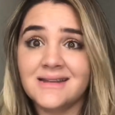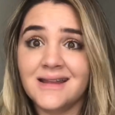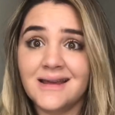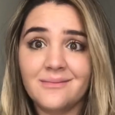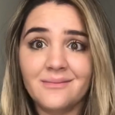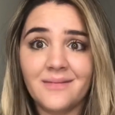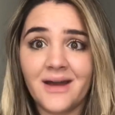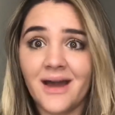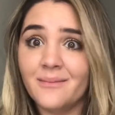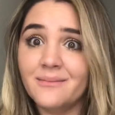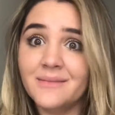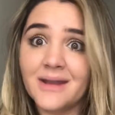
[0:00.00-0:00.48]

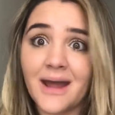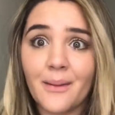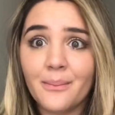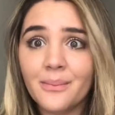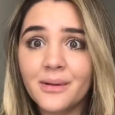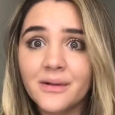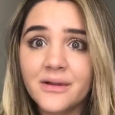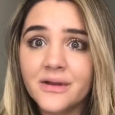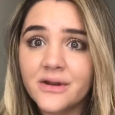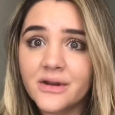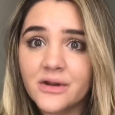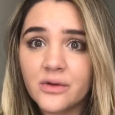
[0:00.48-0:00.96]
I'm not
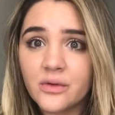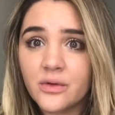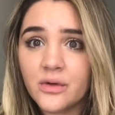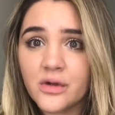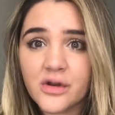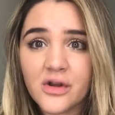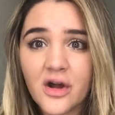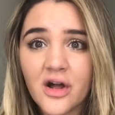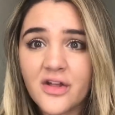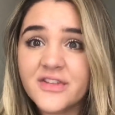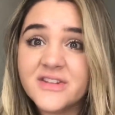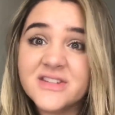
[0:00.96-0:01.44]
political
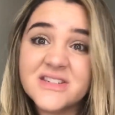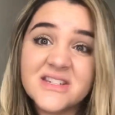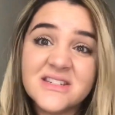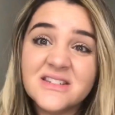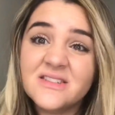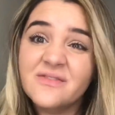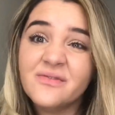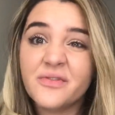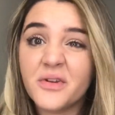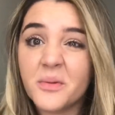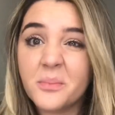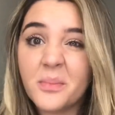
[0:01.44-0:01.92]
at all. This
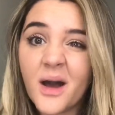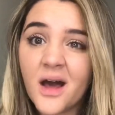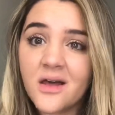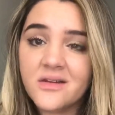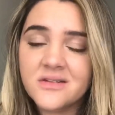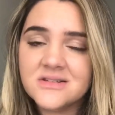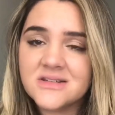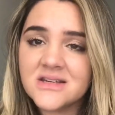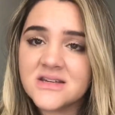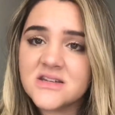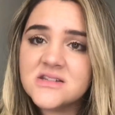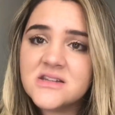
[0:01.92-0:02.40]
isn't for
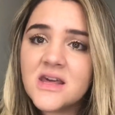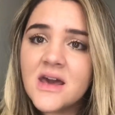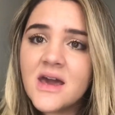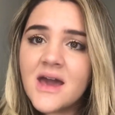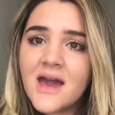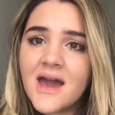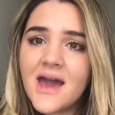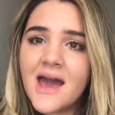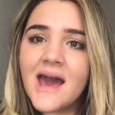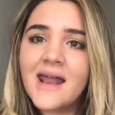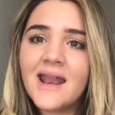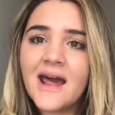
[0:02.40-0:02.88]
politics.
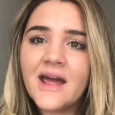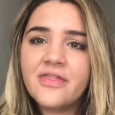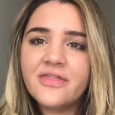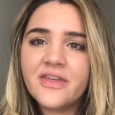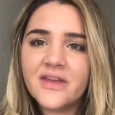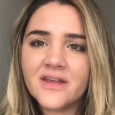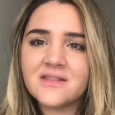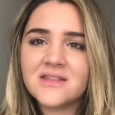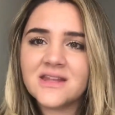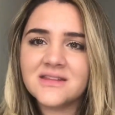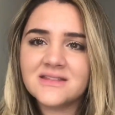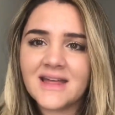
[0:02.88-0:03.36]
And I
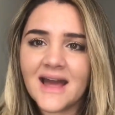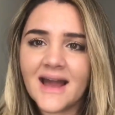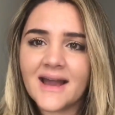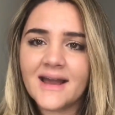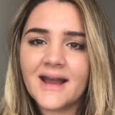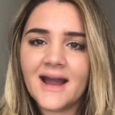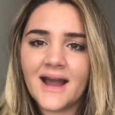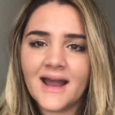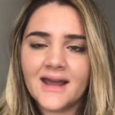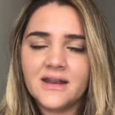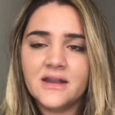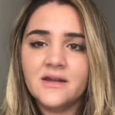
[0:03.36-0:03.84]
think that
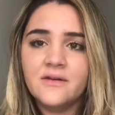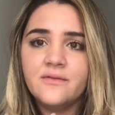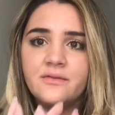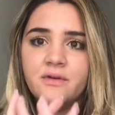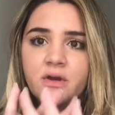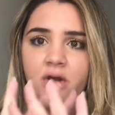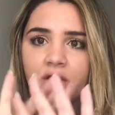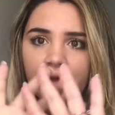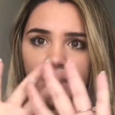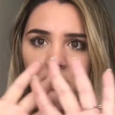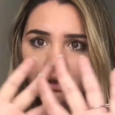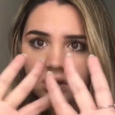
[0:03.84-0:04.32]
kind of
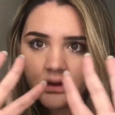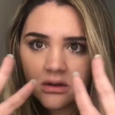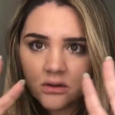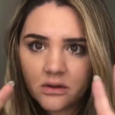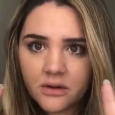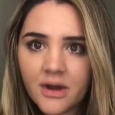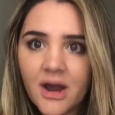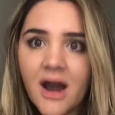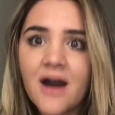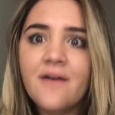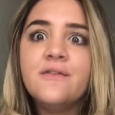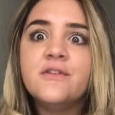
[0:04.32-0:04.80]

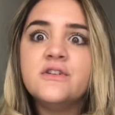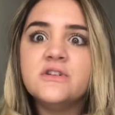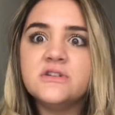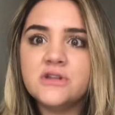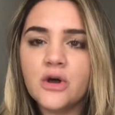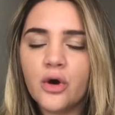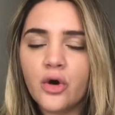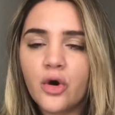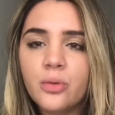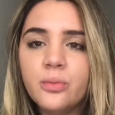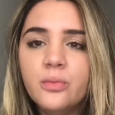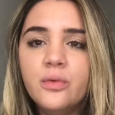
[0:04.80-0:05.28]
covers
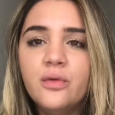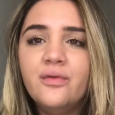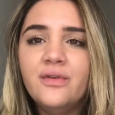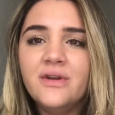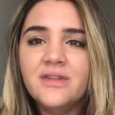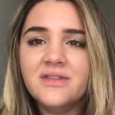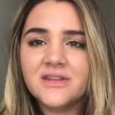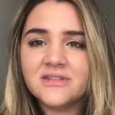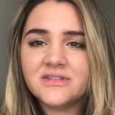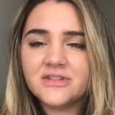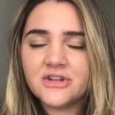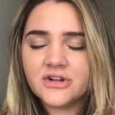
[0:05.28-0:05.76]
the whole movie,
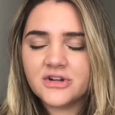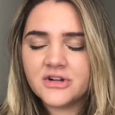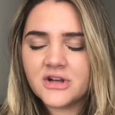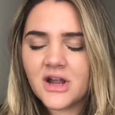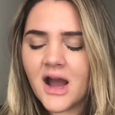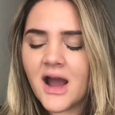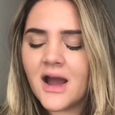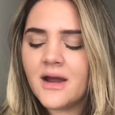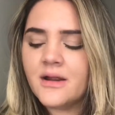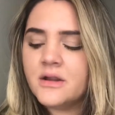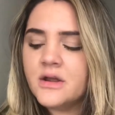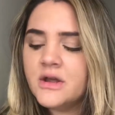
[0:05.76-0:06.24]
that they're
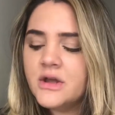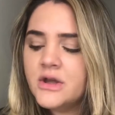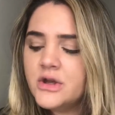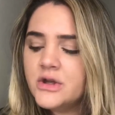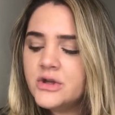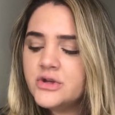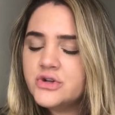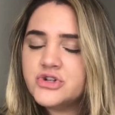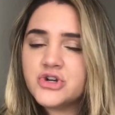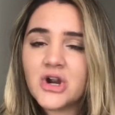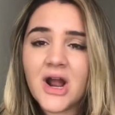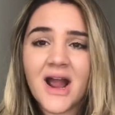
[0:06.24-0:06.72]
not
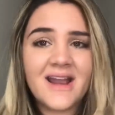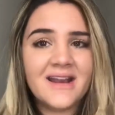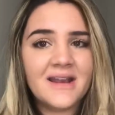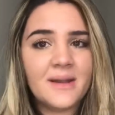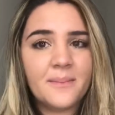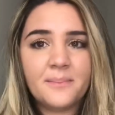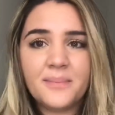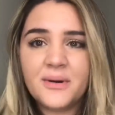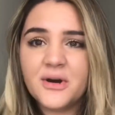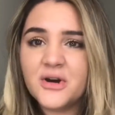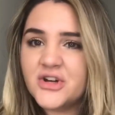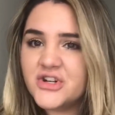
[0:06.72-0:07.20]
trying to
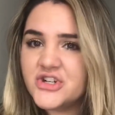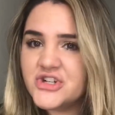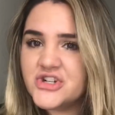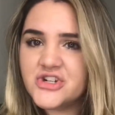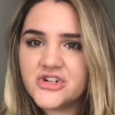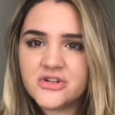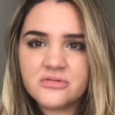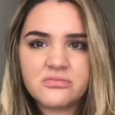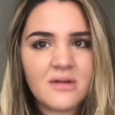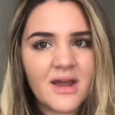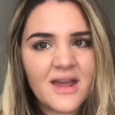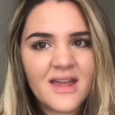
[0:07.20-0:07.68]

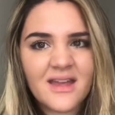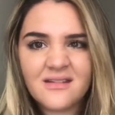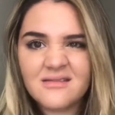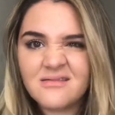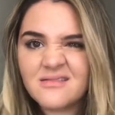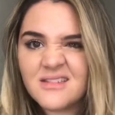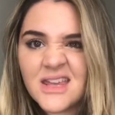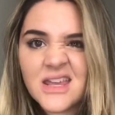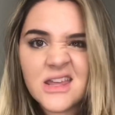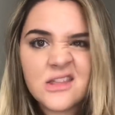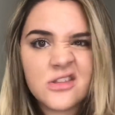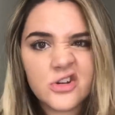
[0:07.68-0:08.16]
push
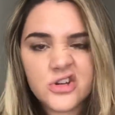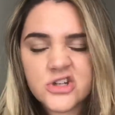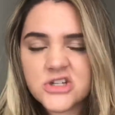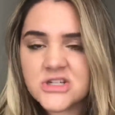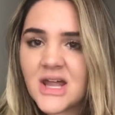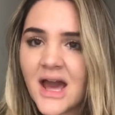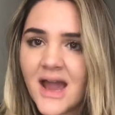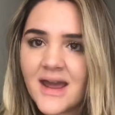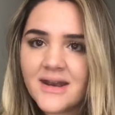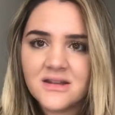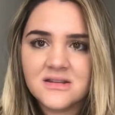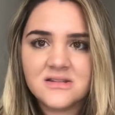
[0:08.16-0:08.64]
either side.